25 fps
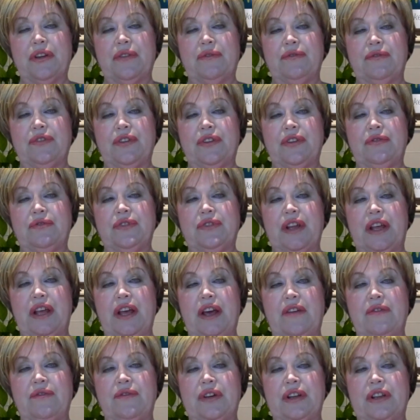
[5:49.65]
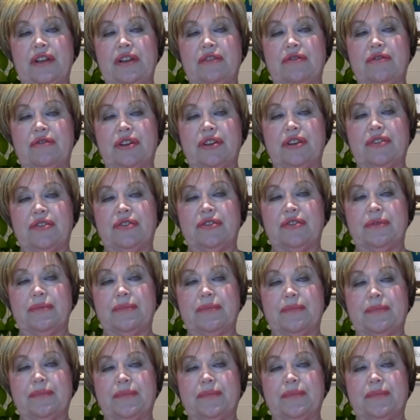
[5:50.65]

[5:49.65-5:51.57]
and 50 veterinaries.